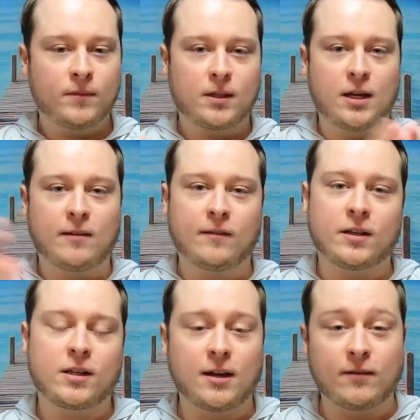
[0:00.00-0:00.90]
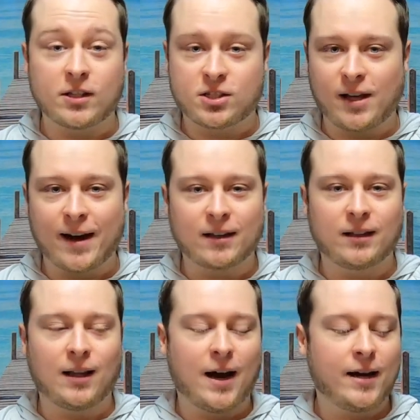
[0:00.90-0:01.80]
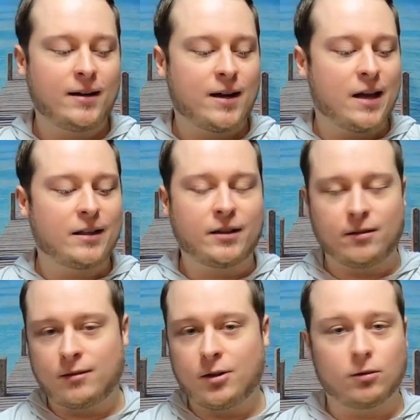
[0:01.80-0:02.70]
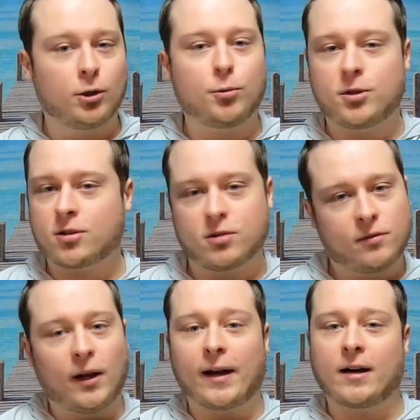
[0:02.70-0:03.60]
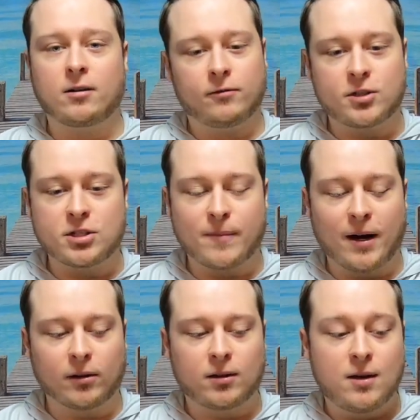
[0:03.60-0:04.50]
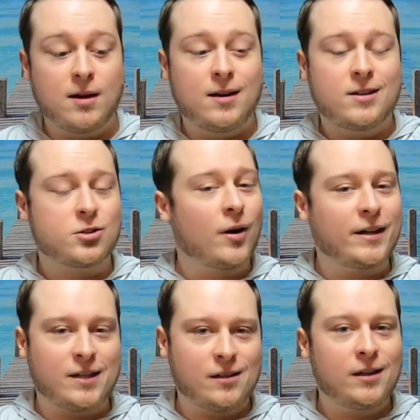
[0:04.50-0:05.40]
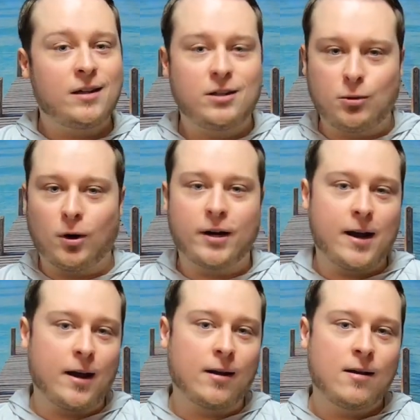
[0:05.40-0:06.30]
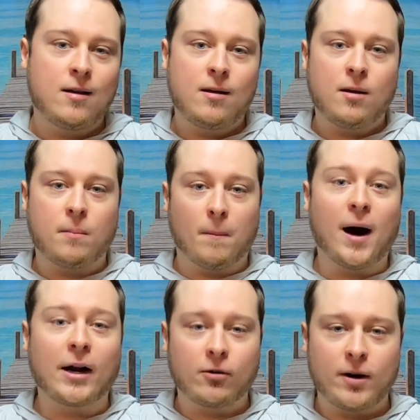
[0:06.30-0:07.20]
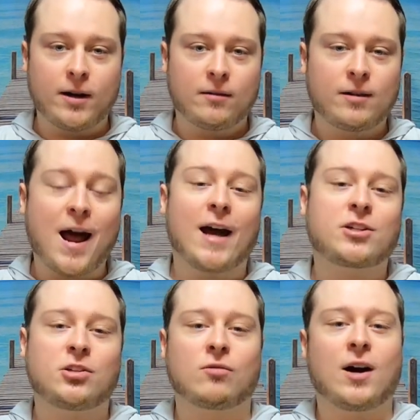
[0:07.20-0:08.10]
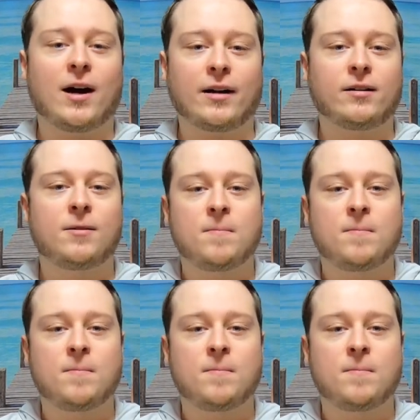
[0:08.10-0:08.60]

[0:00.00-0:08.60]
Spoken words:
giving slack on the line, and then your lure just goes flying out of the fish's mouth. So ideally, you want a moderate action rod